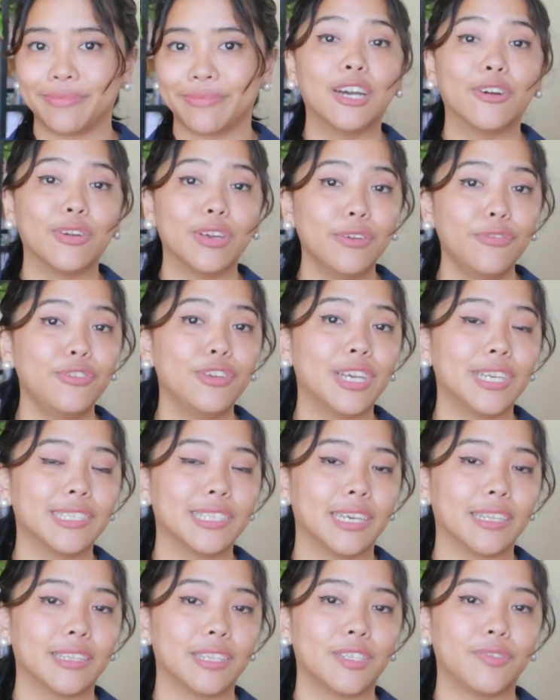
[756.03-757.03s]
Now, if you guys
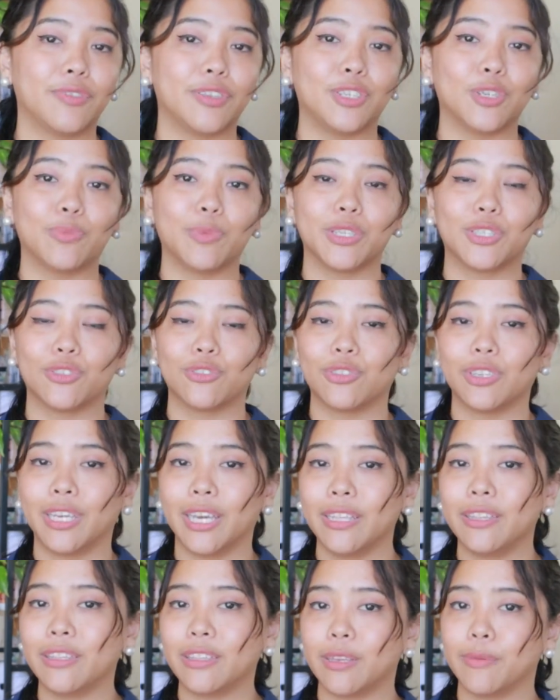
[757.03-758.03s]
like this video, make sure to
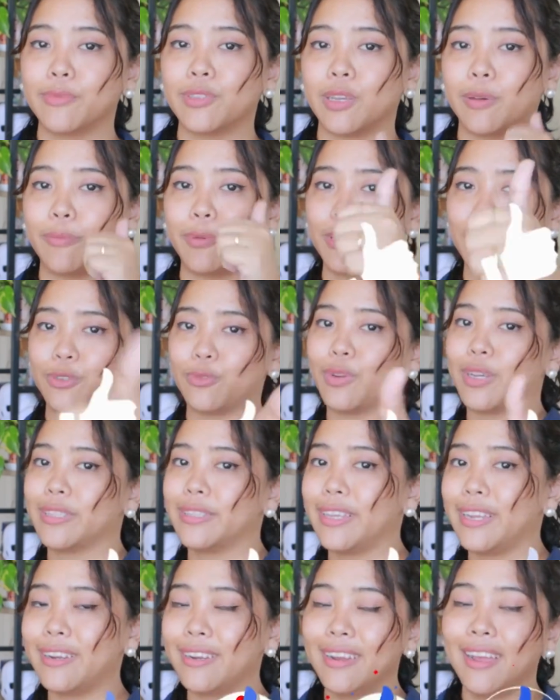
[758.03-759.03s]
hit the thumbs up button
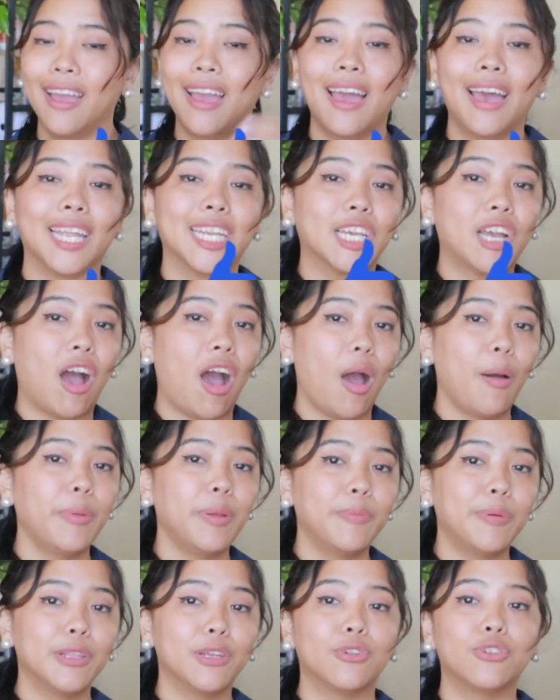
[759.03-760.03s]
right there and
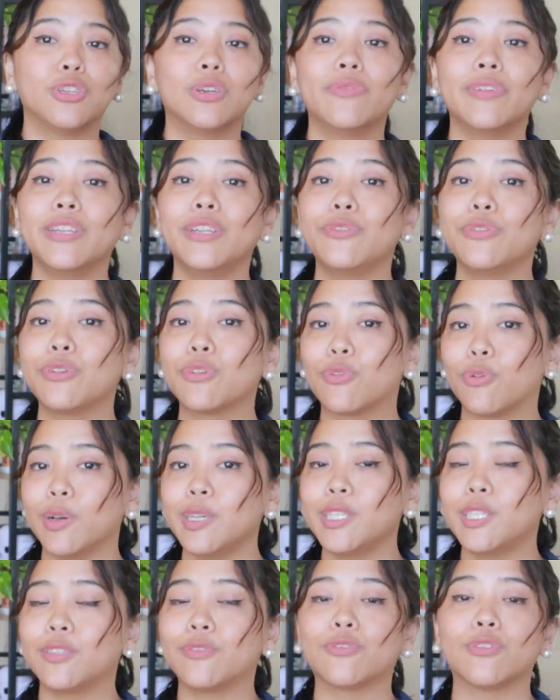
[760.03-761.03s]
comment below. Do you have any
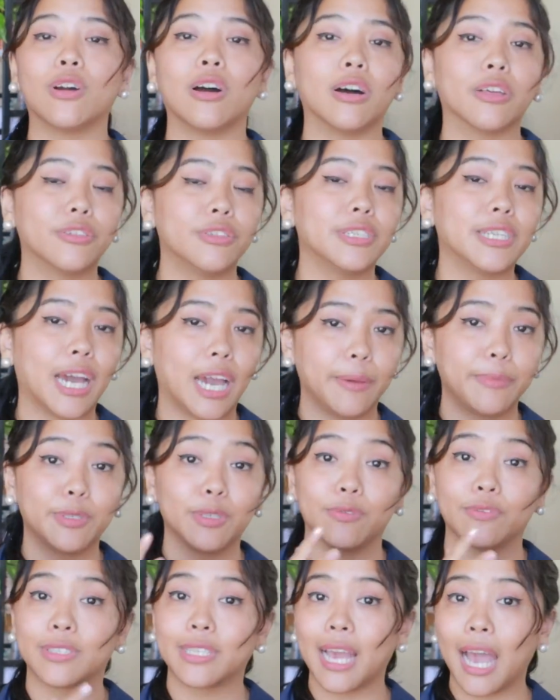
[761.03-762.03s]
requests for other types
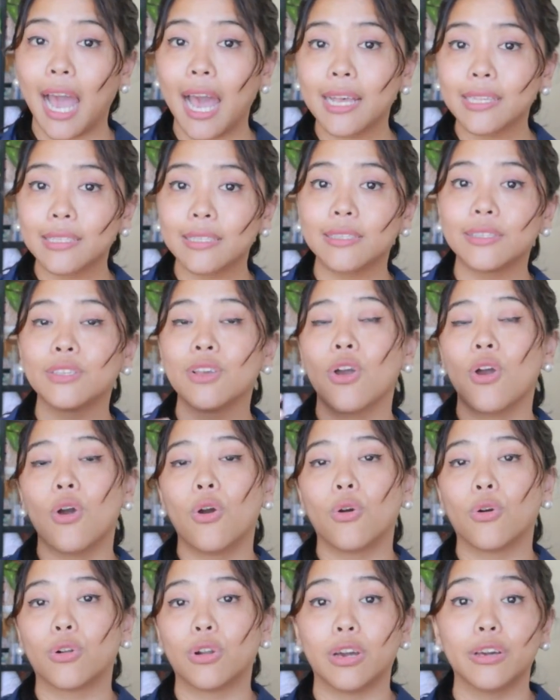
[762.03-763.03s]
of tasks
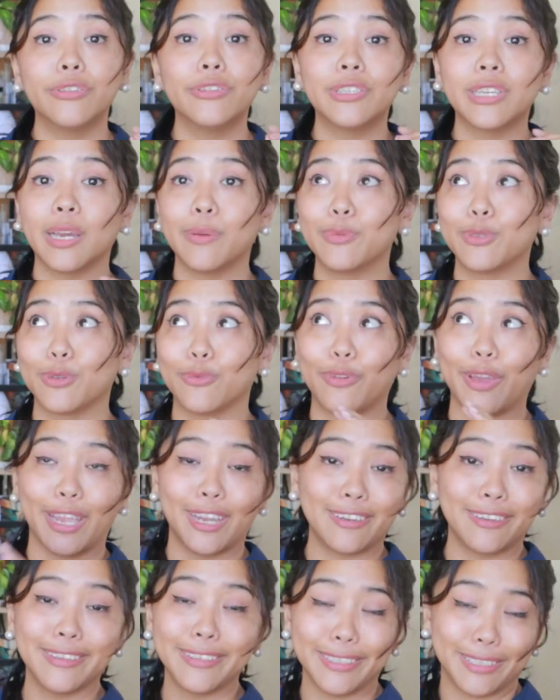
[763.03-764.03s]
or other types of
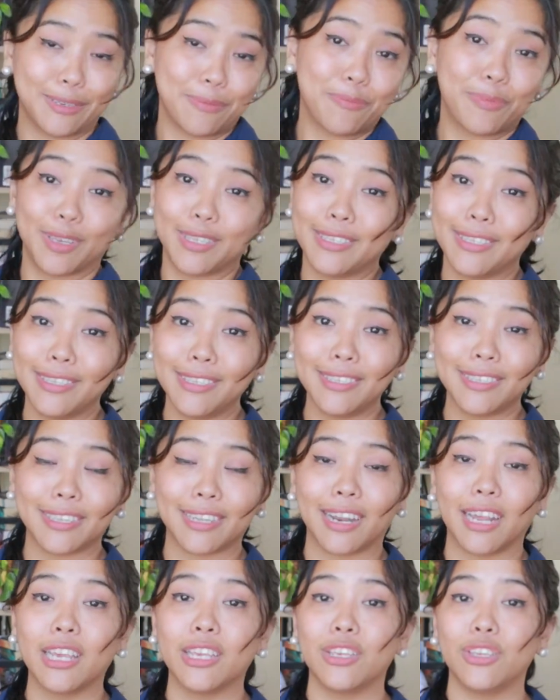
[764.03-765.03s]
areas in a business
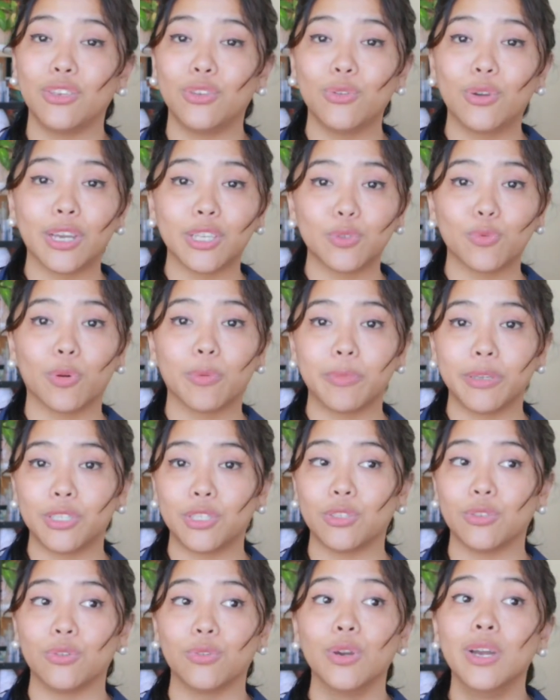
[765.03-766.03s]
that you guys want me
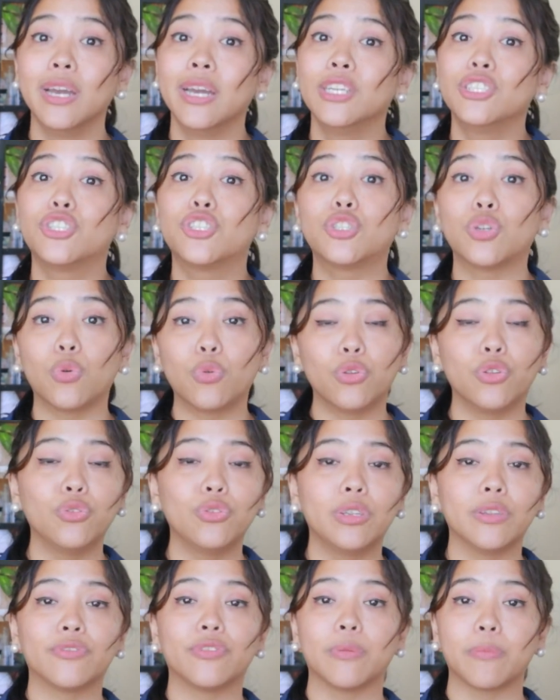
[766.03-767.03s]
to show
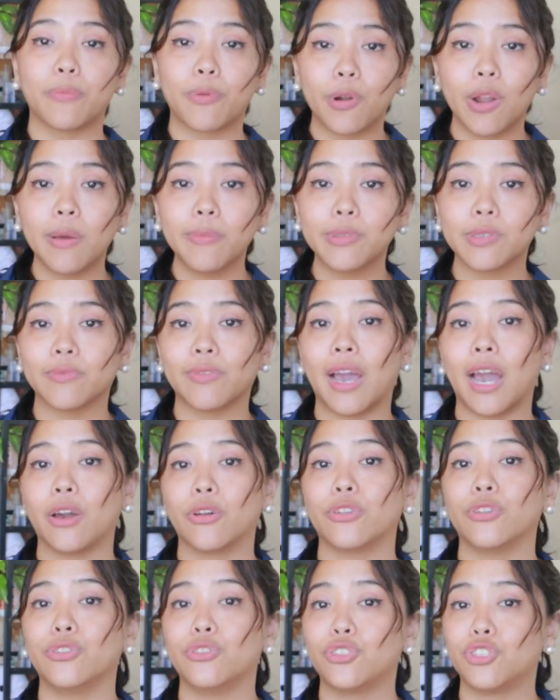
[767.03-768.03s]
you different prompts of
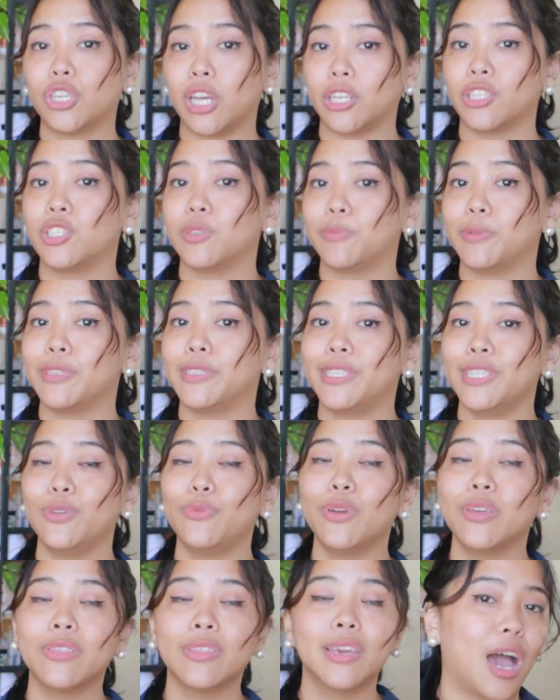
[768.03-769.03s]
how to use ChatGPT
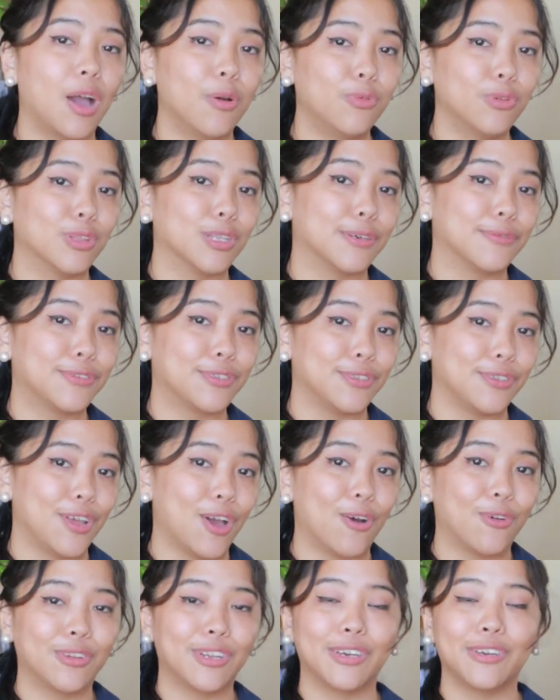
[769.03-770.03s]
with? I would love to
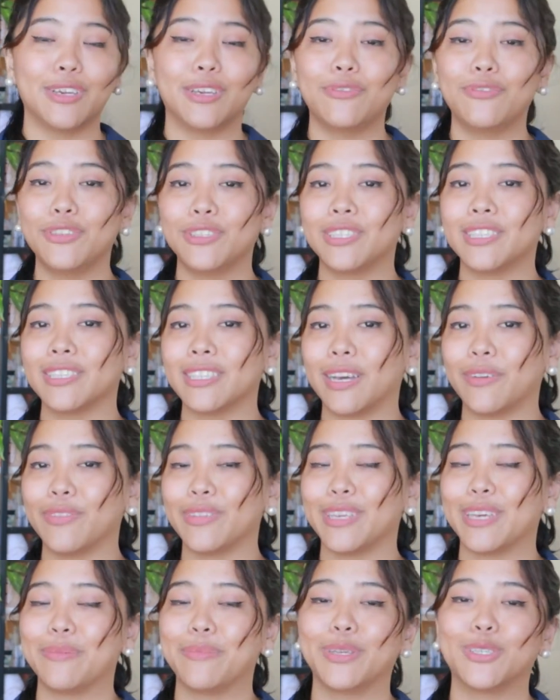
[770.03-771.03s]
know. Now, if you still
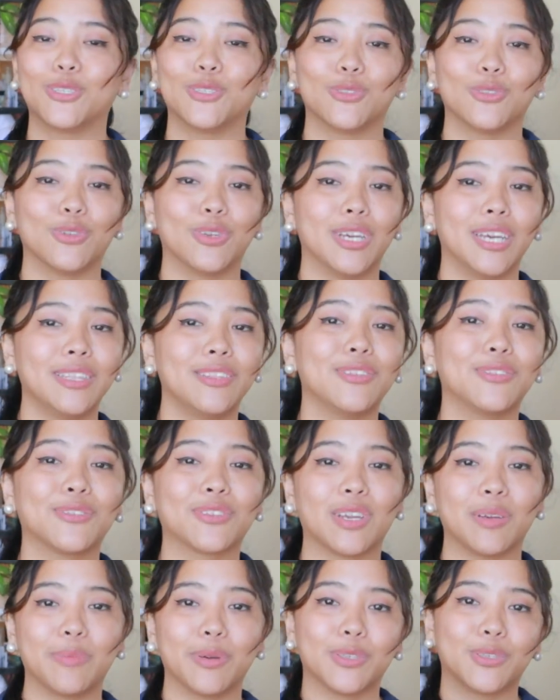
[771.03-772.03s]
haven't yet, make sure to hit the
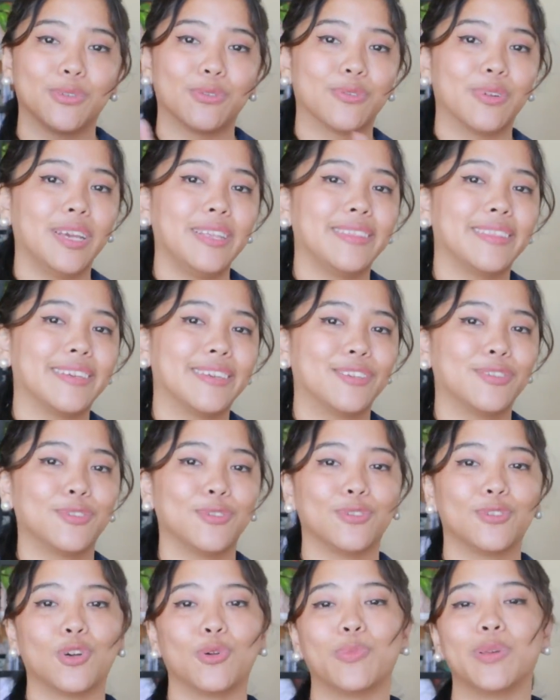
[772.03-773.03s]
subscribe button right there
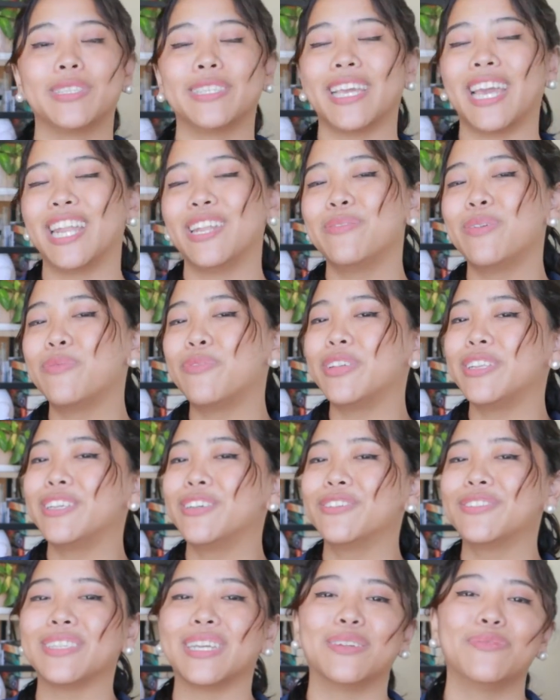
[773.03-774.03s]
so you don't miss any of my
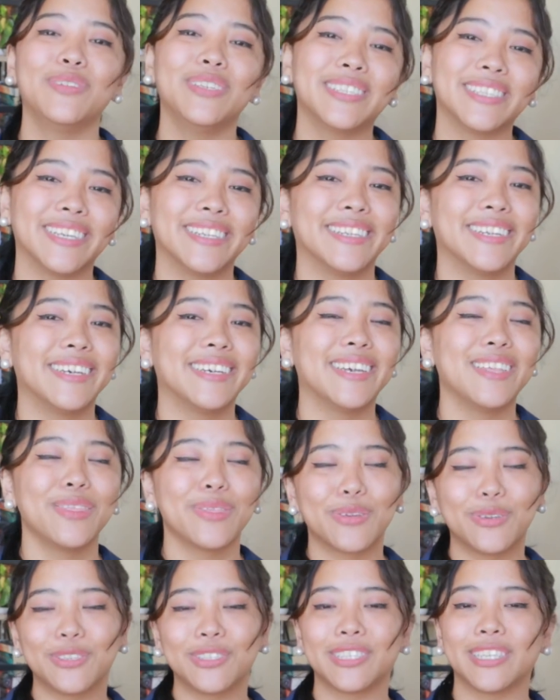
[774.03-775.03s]
videos every Sunday
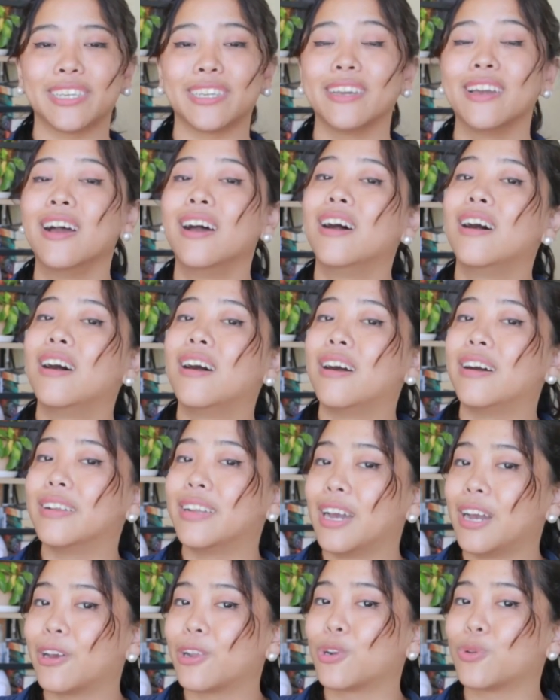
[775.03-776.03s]
and Thursday
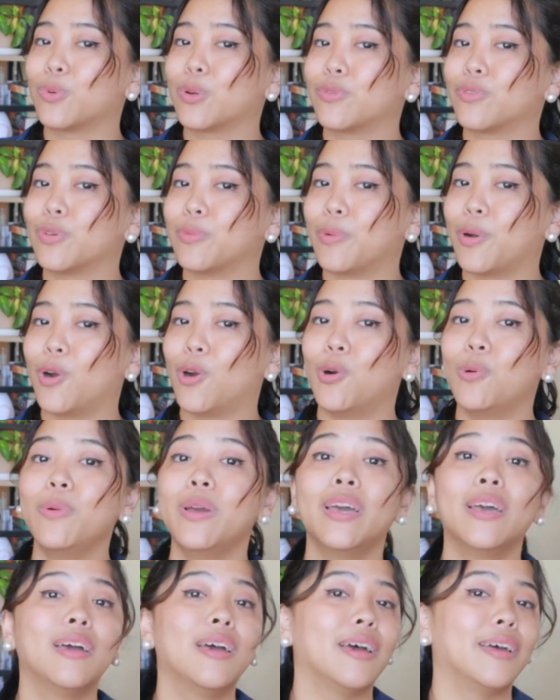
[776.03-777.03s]
on how to work from
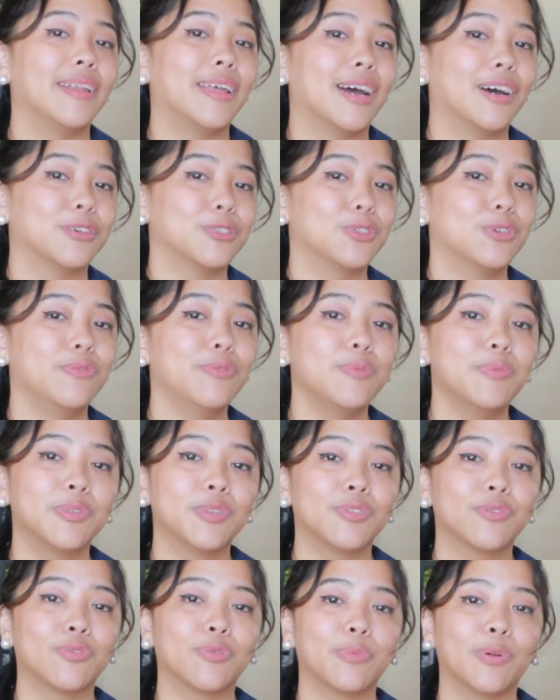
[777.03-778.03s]
home and how to have a
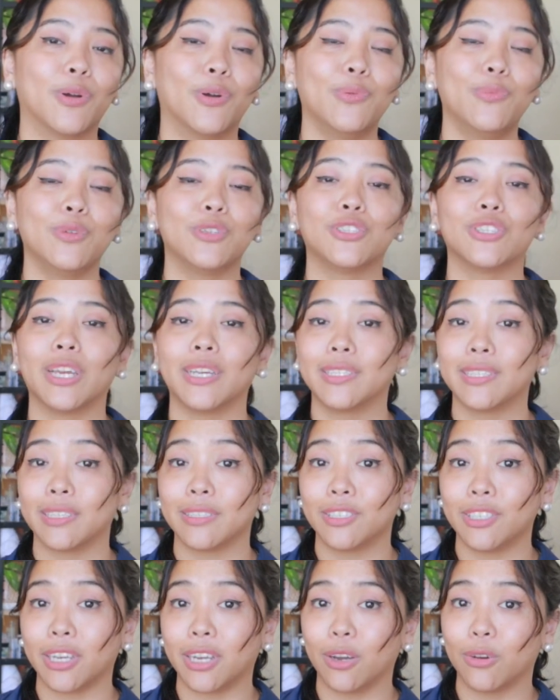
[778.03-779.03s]
business from home, which you guys
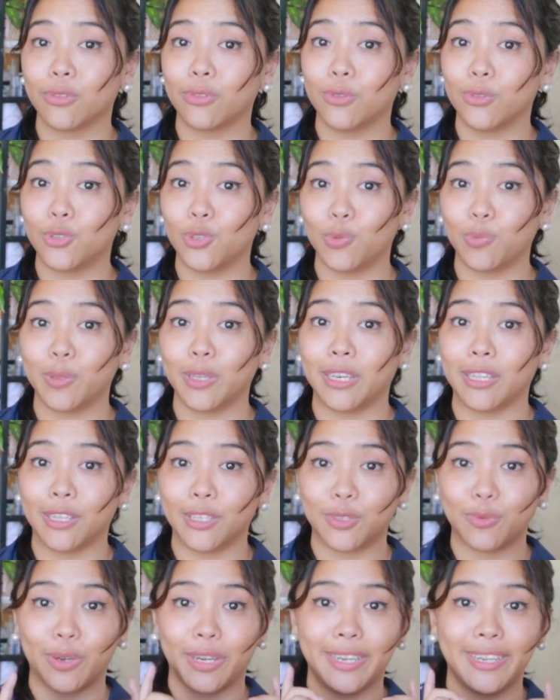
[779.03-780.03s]
can check out those two
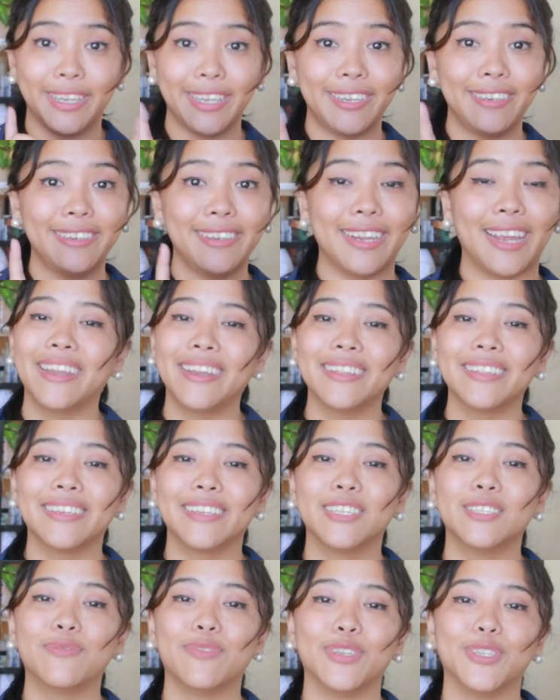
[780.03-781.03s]
playlists right here and the
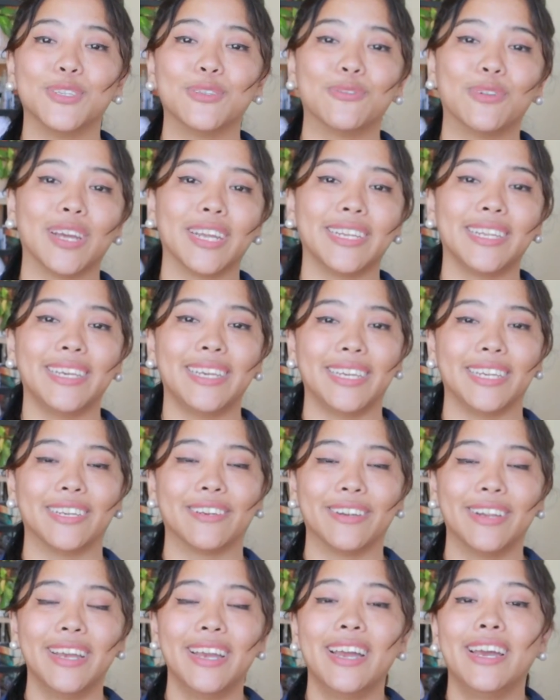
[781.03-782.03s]
latest video right here.